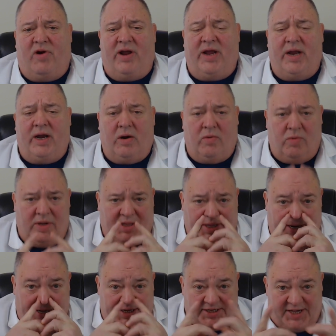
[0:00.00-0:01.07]
here with
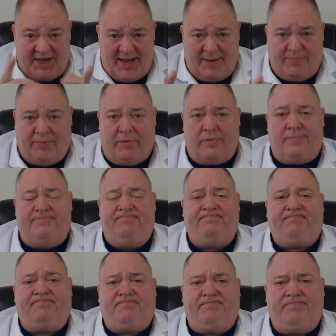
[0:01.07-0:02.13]
an example.
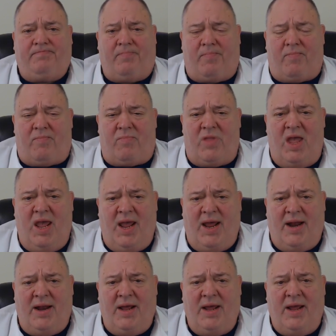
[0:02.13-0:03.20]

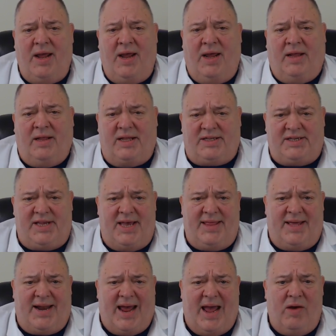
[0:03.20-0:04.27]
And let's say
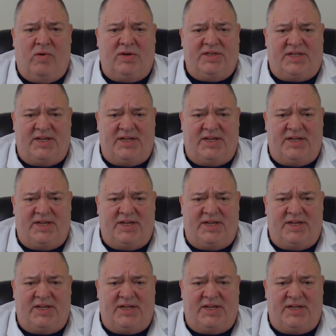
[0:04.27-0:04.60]
that I was the